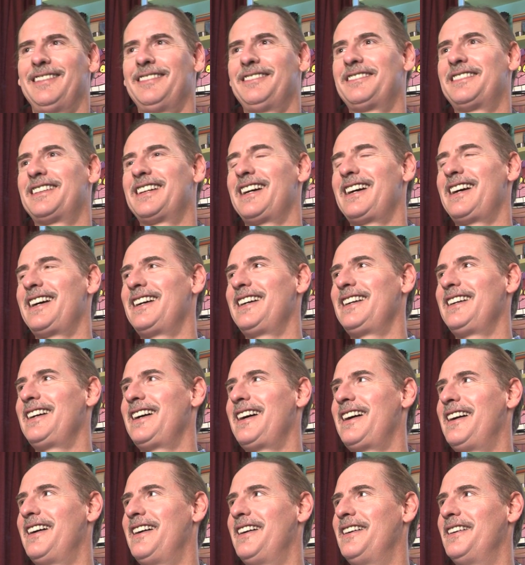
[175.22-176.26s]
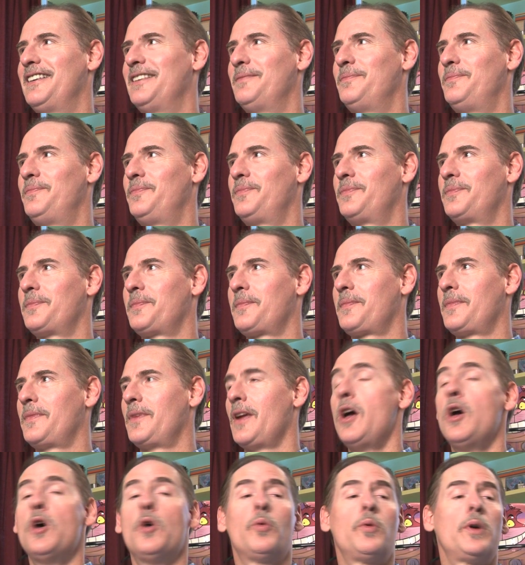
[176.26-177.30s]
Okay,
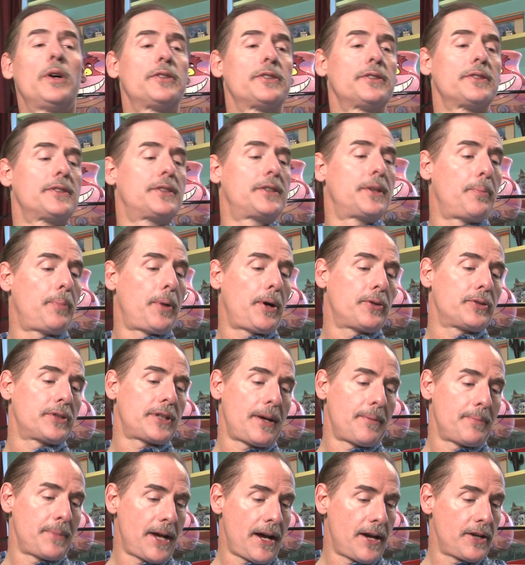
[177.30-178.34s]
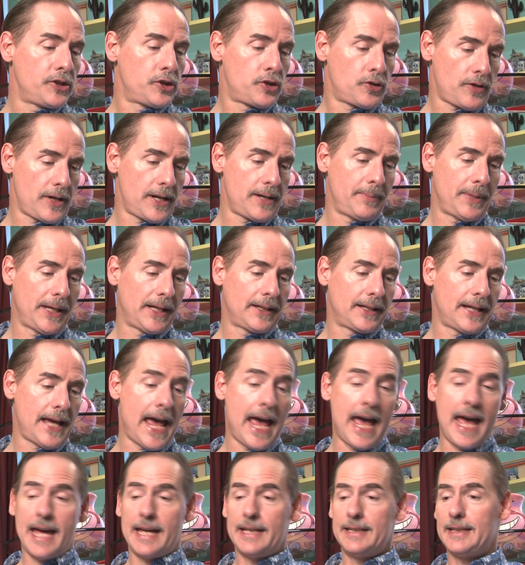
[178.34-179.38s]
well, suppose I'm not dreaming,
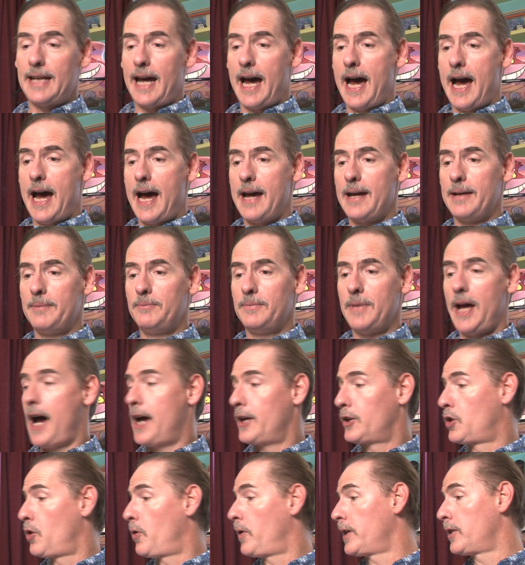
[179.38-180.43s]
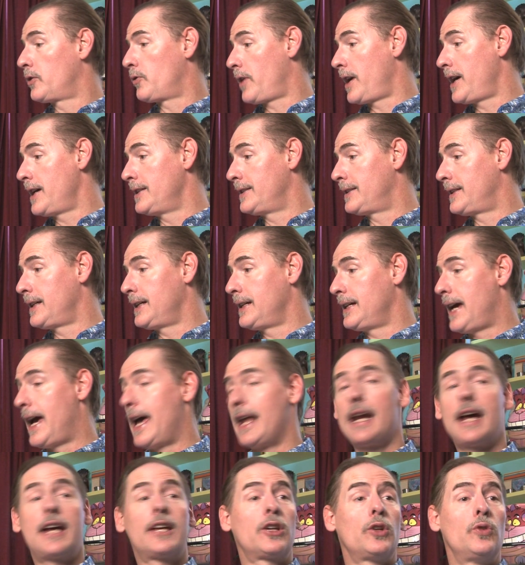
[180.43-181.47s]
and I'm not going crazy,
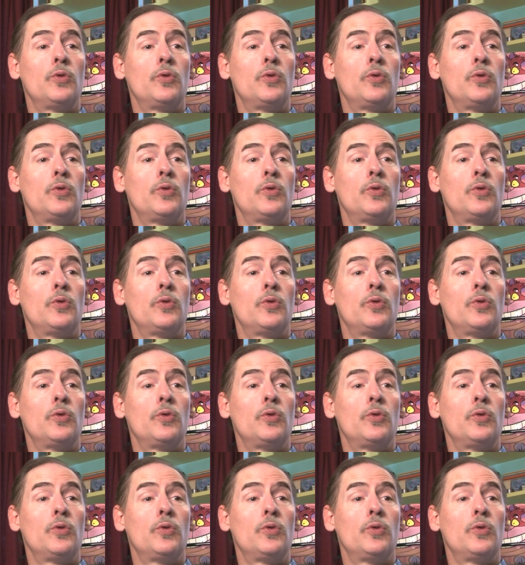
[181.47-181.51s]
and I